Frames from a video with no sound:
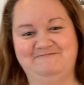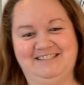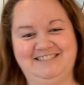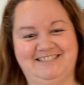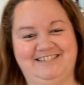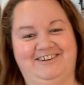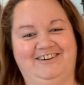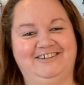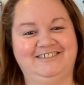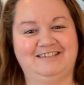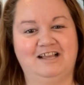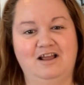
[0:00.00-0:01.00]

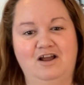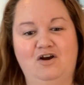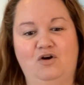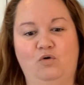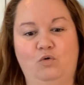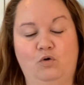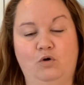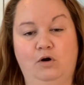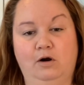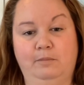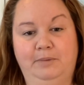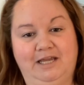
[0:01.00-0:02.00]
stars,
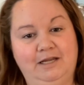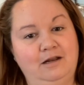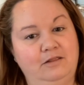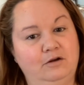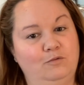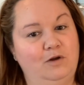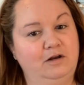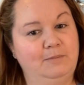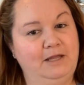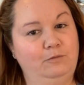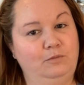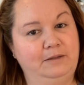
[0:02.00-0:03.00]
or pick another one of
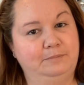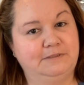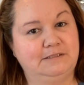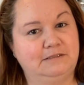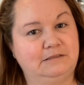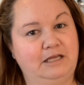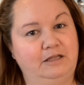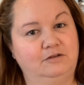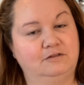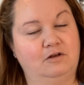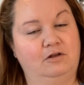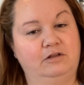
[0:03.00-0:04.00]
my WIPs that you
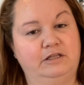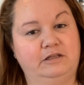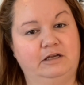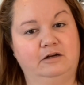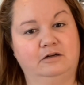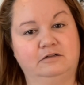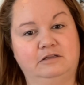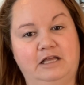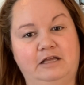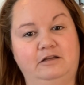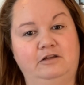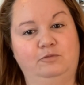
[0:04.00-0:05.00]
saw in there
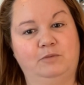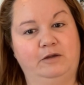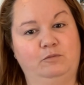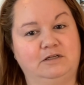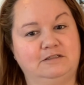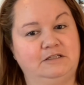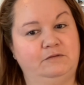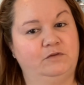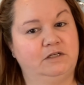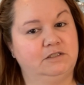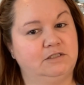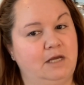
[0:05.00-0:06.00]
that you might want to see
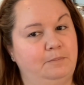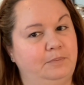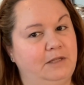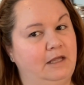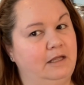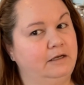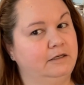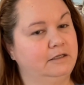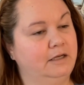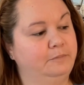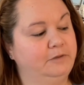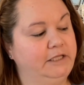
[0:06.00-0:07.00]
finished up and
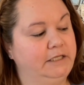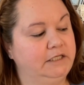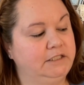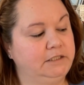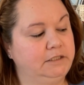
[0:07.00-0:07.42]
completed.